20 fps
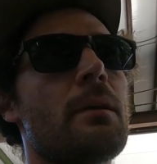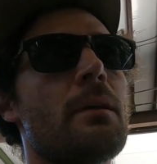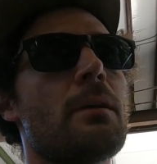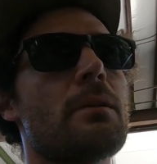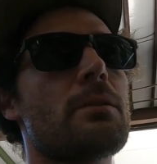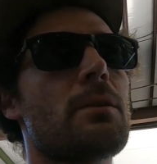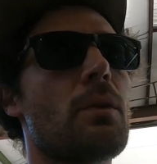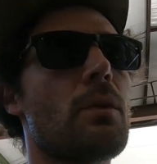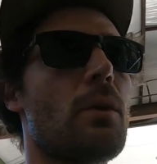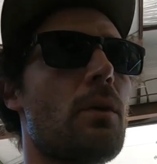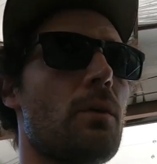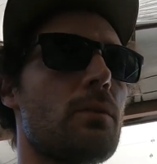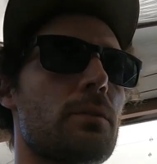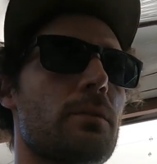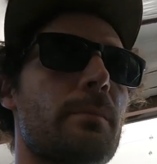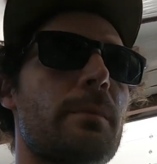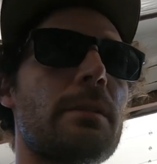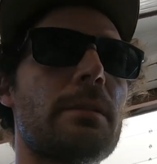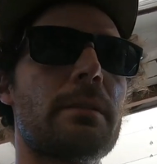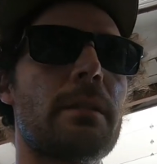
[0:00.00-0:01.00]
So the holes will
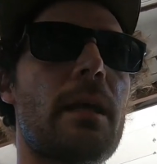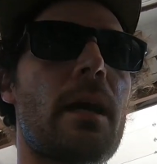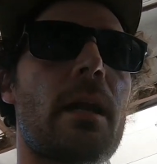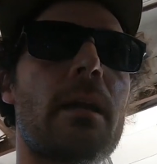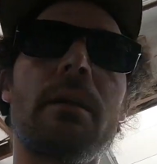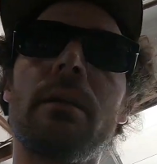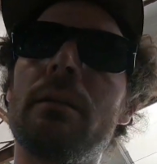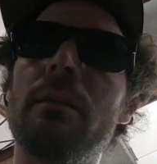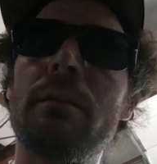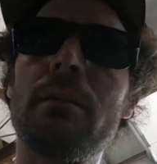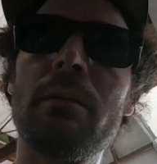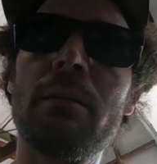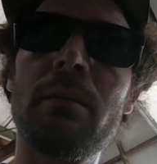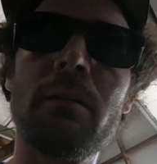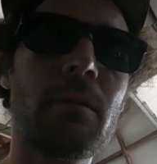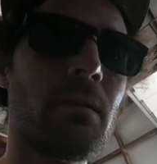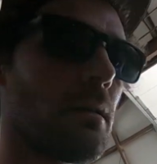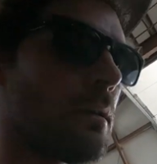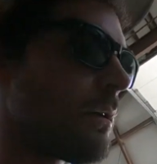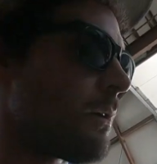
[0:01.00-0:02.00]
be slotted.
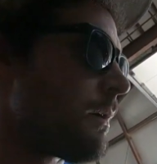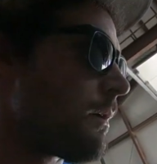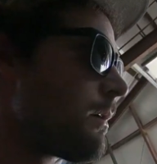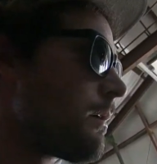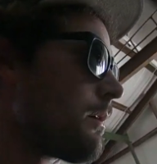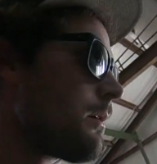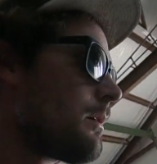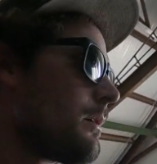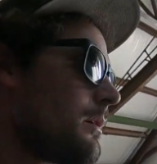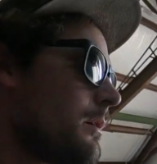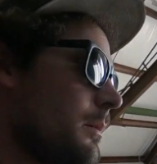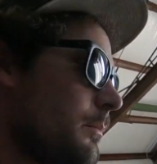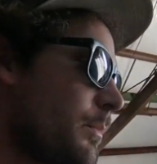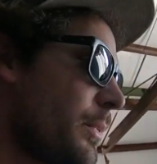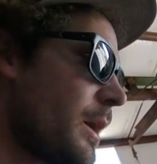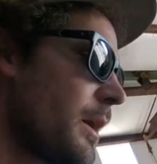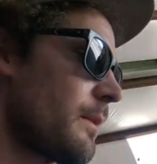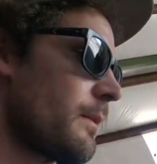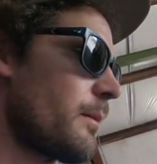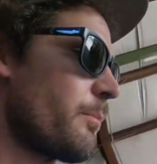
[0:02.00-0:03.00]

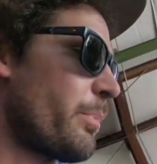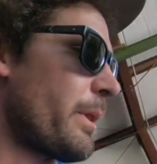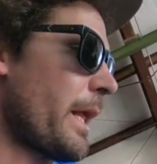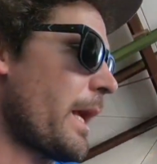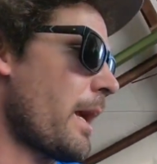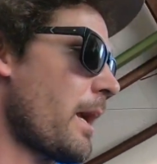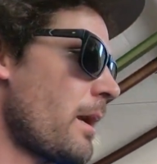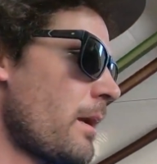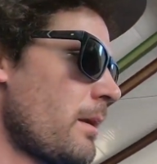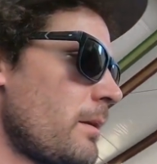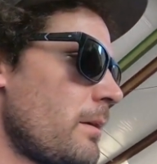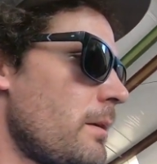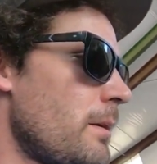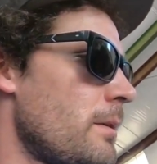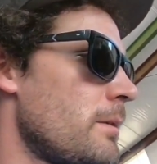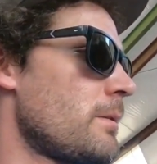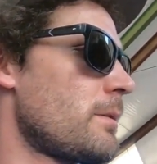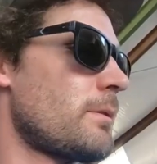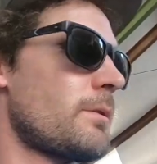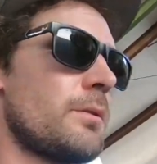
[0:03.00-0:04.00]
But the plan
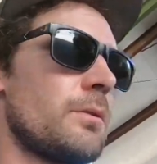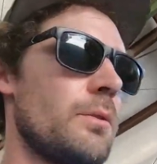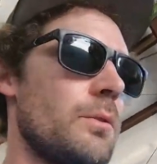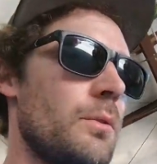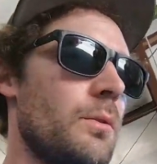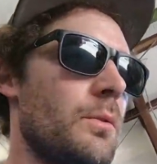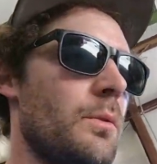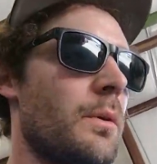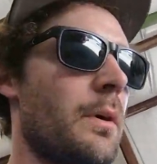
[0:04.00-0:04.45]
is to